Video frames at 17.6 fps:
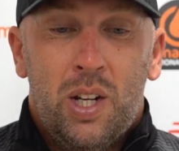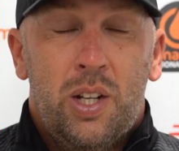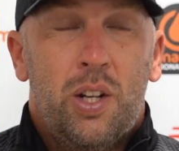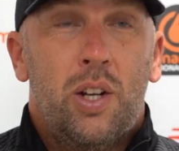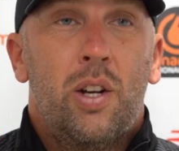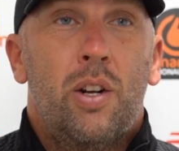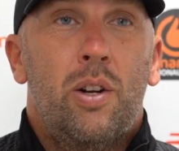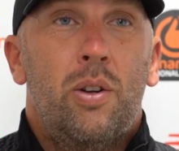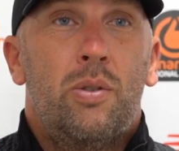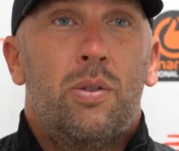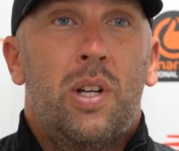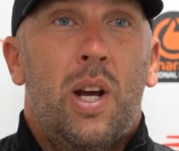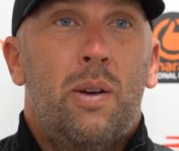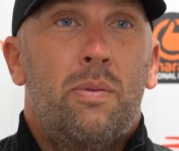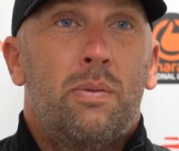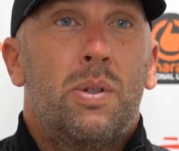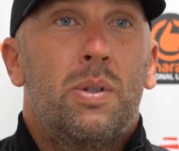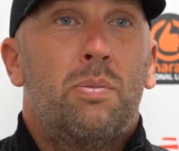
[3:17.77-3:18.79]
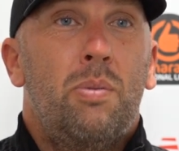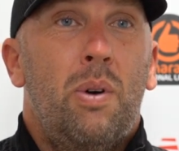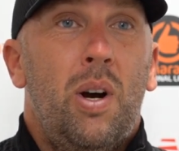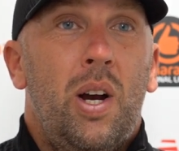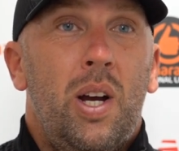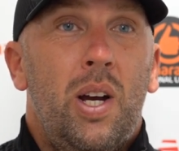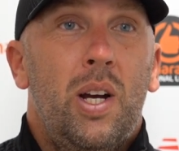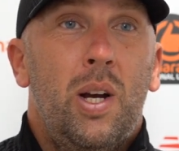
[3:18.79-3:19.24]
You can lose games
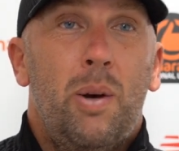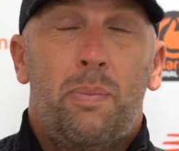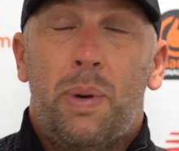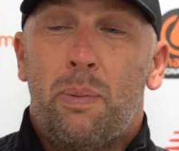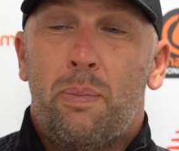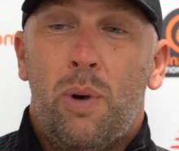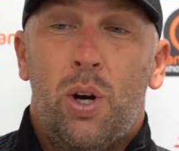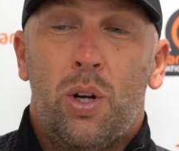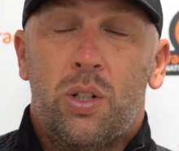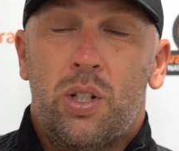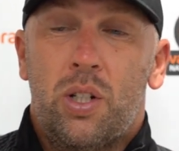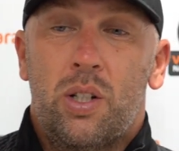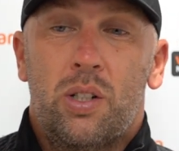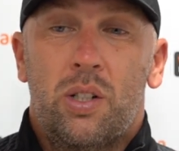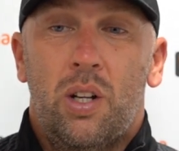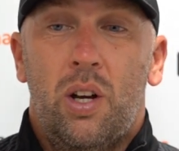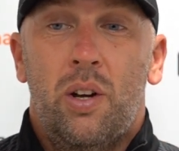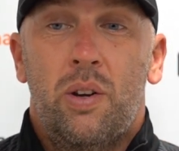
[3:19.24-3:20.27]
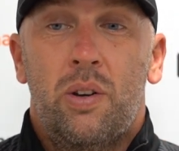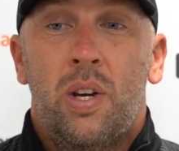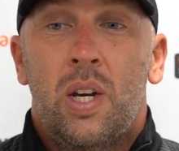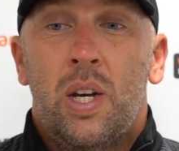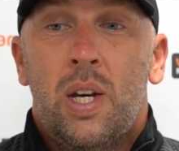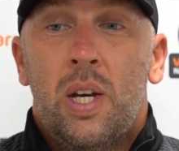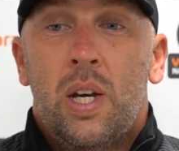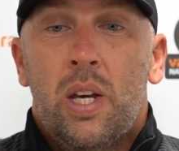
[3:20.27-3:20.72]
by a big margin. So
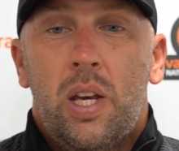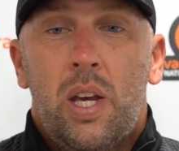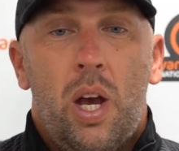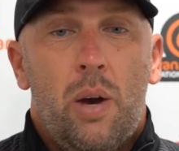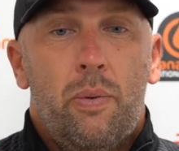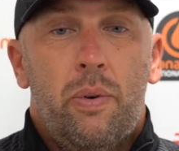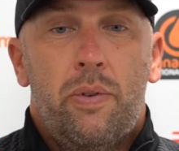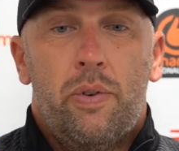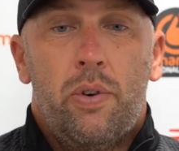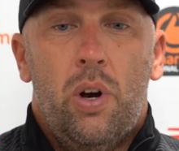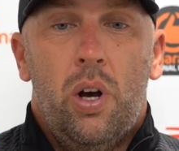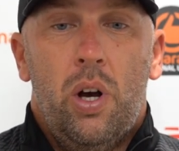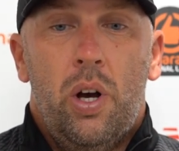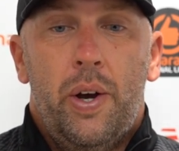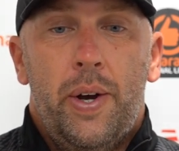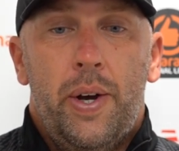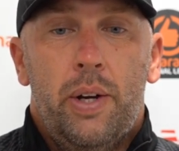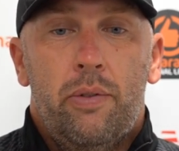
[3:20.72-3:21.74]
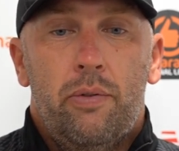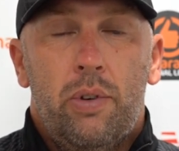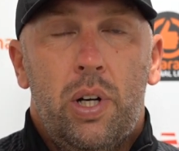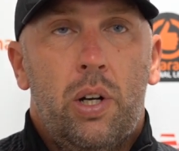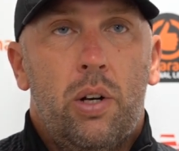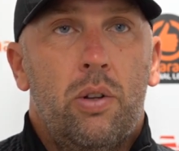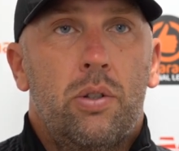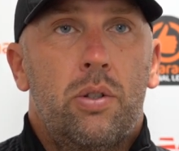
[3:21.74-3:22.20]
yeah, we've got to
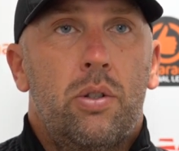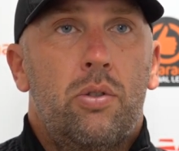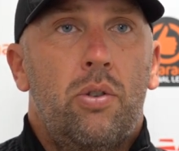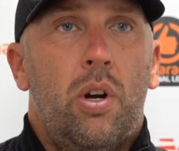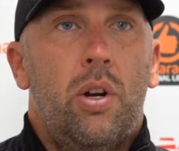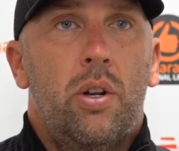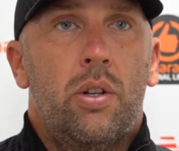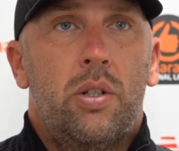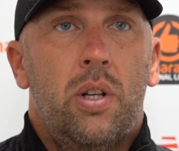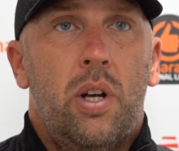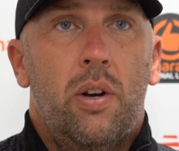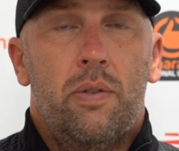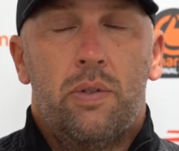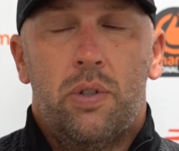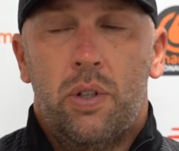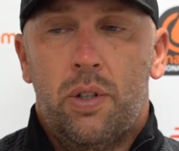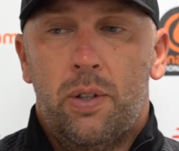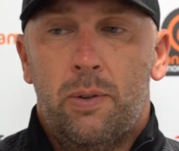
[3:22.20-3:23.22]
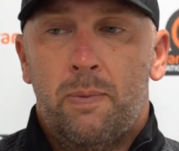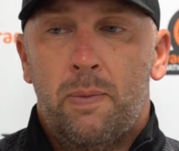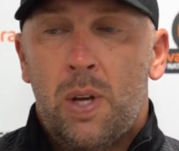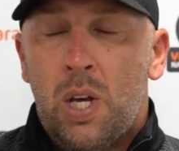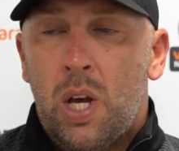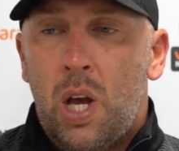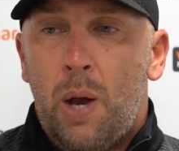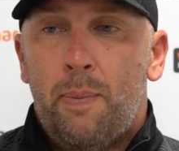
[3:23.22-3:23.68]
really concentrate on ourselves and
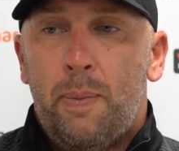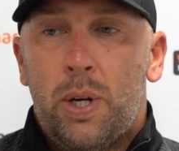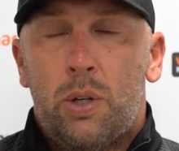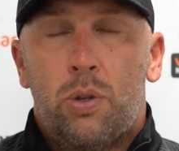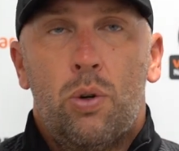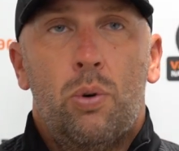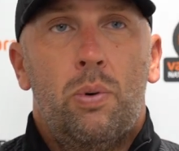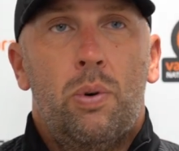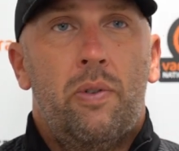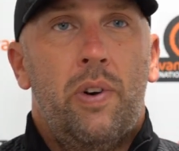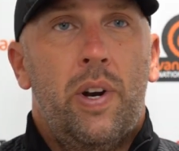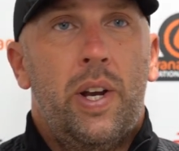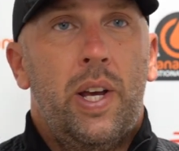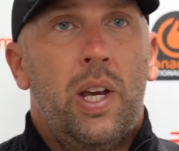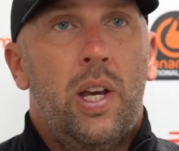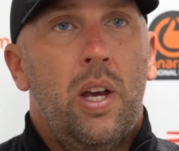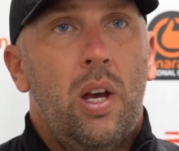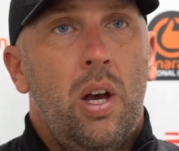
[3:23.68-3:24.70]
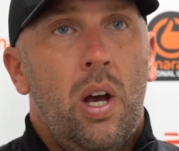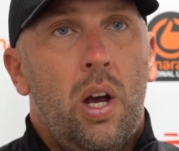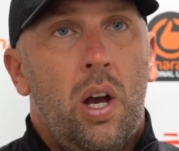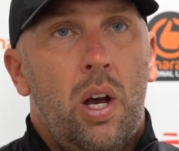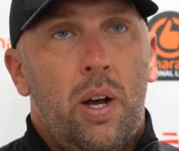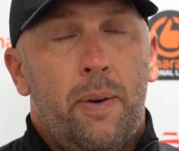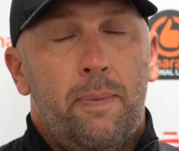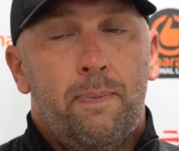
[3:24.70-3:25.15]
make sure we're ready.
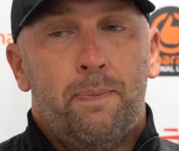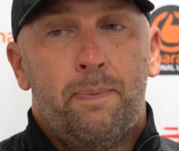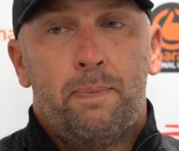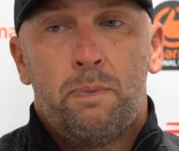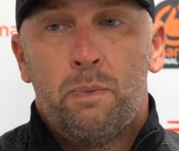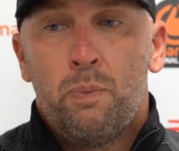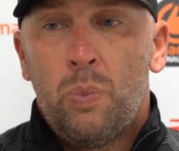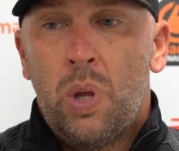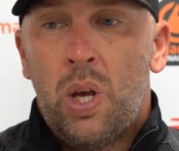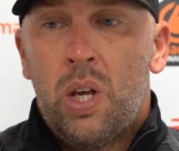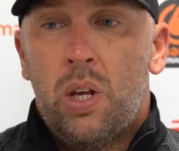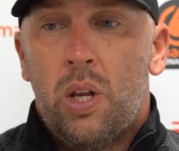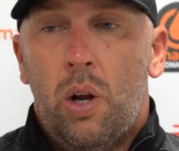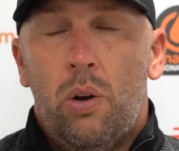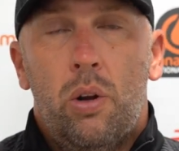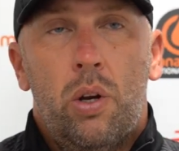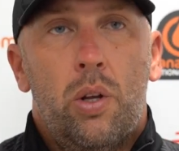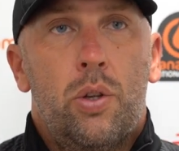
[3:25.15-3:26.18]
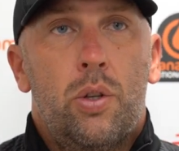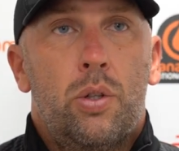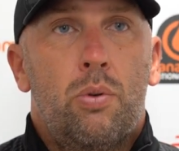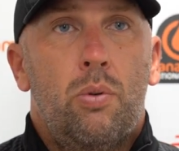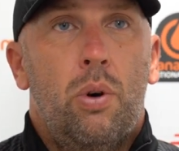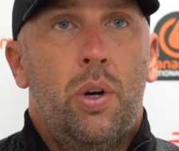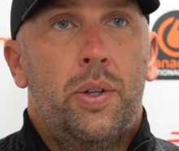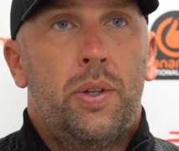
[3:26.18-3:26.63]
You know, look at the
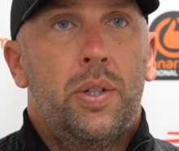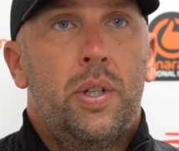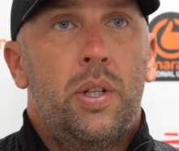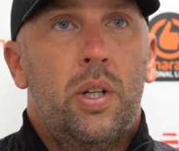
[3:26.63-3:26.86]
squad.